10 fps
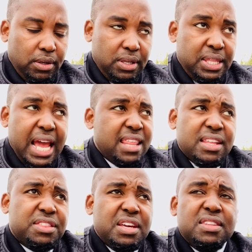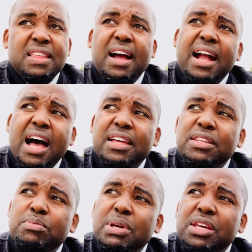The other thing that
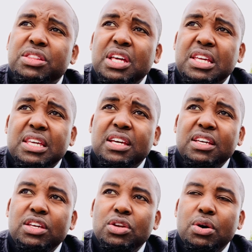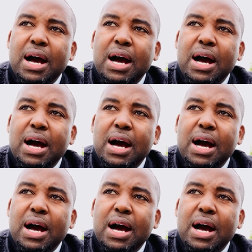got me thinking,